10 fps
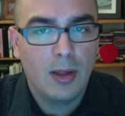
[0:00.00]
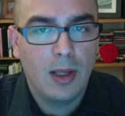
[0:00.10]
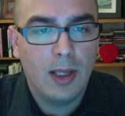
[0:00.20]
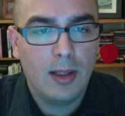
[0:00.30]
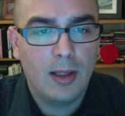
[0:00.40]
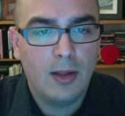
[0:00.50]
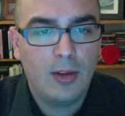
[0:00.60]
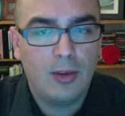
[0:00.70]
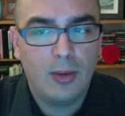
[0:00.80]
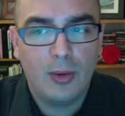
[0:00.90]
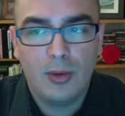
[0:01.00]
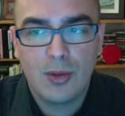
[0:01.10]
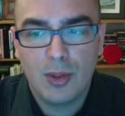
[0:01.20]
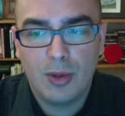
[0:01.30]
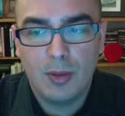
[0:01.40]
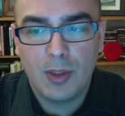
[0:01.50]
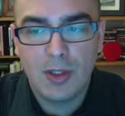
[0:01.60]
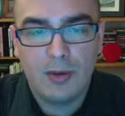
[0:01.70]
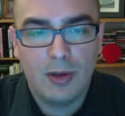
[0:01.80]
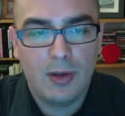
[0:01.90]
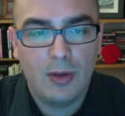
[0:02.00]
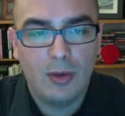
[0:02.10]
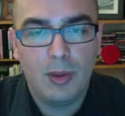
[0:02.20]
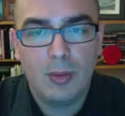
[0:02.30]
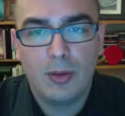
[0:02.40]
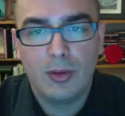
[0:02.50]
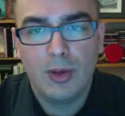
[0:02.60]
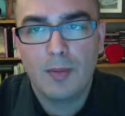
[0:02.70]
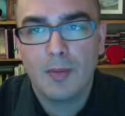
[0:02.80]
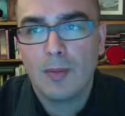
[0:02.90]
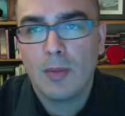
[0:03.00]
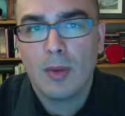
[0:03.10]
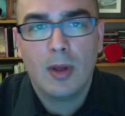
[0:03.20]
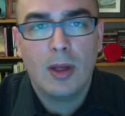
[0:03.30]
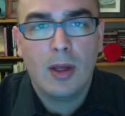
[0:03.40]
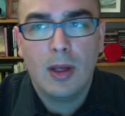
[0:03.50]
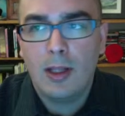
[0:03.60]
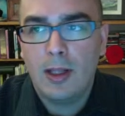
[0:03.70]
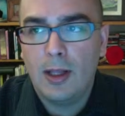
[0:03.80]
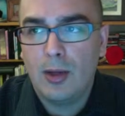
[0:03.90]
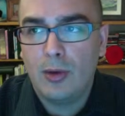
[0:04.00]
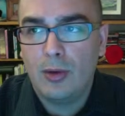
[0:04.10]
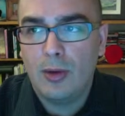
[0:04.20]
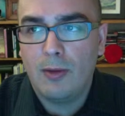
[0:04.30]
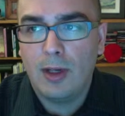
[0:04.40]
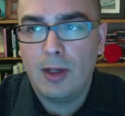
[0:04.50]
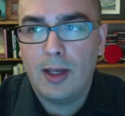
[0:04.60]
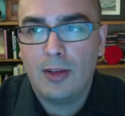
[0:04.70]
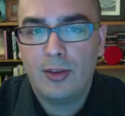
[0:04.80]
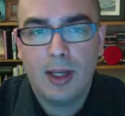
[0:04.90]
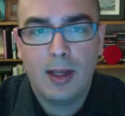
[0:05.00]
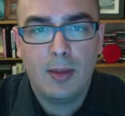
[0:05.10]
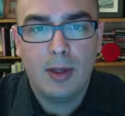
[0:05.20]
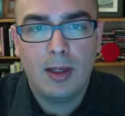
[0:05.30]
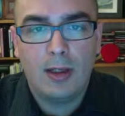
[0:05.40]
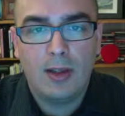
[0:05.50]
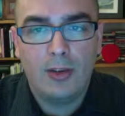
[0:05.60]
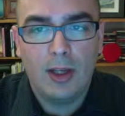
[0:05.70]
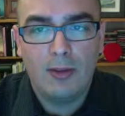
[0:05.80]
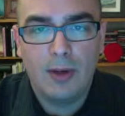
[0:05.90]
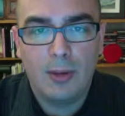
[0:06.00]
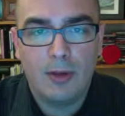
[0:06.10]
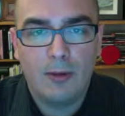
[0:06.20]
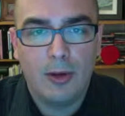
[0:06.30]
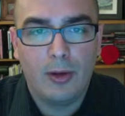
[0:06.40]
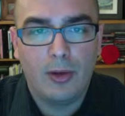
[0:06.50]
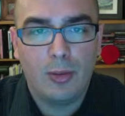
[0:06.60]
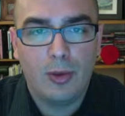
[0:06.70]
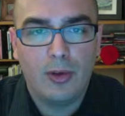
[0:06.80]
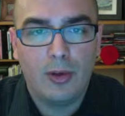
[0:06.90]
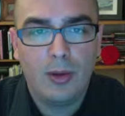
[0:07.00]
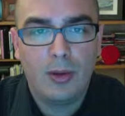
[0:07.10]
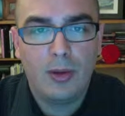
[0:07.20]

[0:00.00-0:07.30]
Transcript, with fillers: And then this is going to show a bunch of other new people. So, and then I go to the very last tab and I decide if I want to follow this person.